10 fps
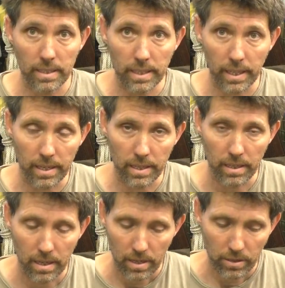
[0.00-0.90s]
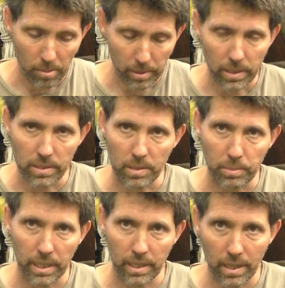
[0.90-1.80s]
indicator, not because it's a
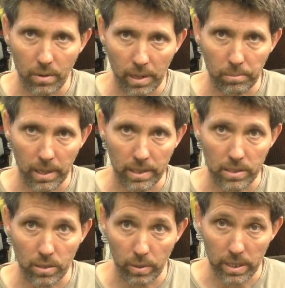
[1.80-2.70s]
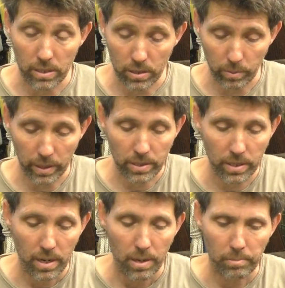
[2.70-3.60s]
particularly great place to reach the switch,